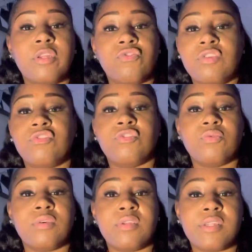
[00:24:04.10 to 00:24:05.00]
treats you
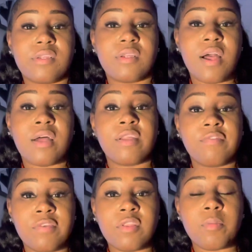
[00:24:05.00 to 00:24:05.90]
is how they
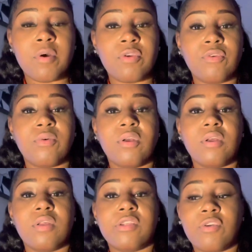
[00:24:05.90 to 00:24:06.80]
feel about you.
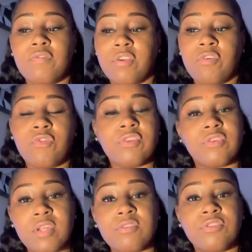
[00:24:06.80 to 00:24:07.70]
So if they're
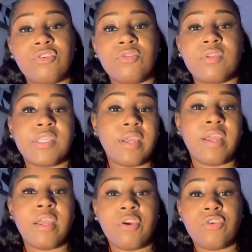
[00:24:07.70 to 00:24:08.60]
reaching out to you to say,
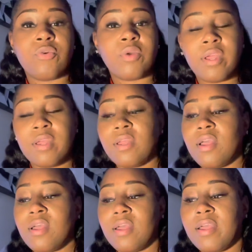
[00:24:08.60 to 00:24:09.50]
hey, are you okay?
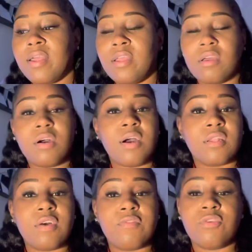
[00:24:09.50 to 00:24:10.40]
Hey, I
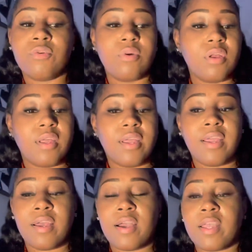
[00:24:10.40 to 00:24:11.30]
love you.
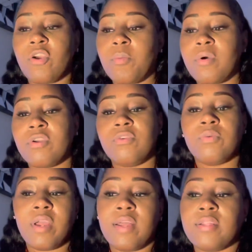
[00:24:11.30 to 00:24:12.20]
Hey, I care about you.
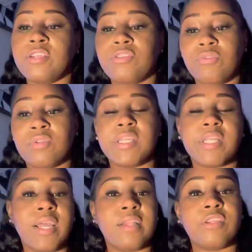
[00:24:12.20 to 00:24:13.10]
Hey, let's do this.
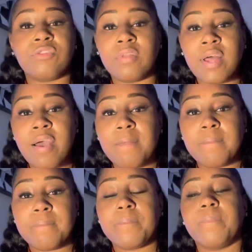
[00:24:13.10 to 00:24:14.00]
Hey, let's do that.
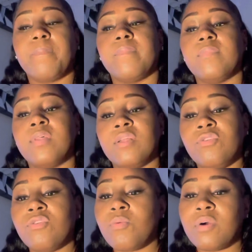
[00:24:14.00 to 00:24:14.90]
Then you
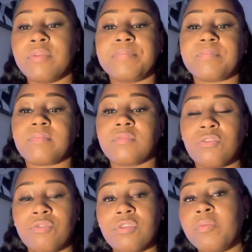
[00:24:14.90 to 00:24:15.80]
know what?
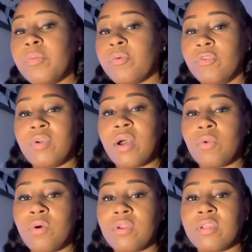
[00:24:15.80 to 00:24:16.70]
Those are the people you kind
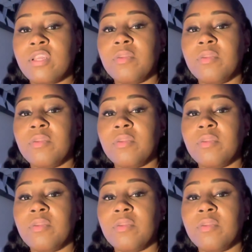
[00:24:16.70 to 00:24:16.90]
of want to